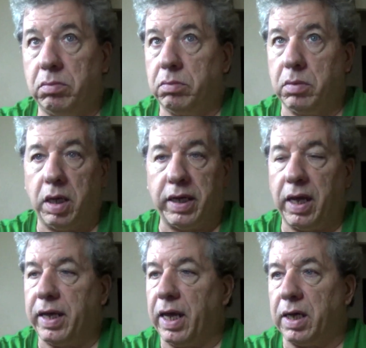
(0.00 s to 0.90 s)

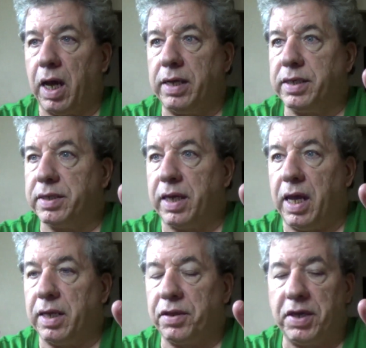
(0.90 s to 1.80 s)
Again, I just
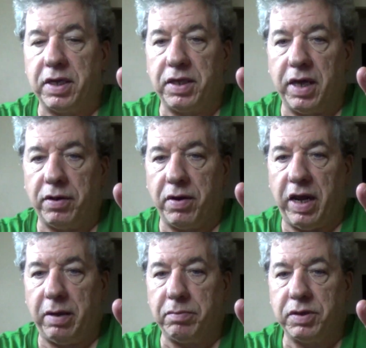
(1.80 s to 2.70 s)
can't think of the other
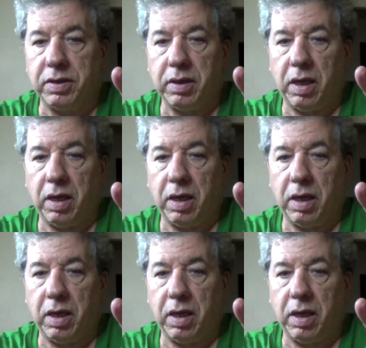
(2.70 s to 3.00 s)
names.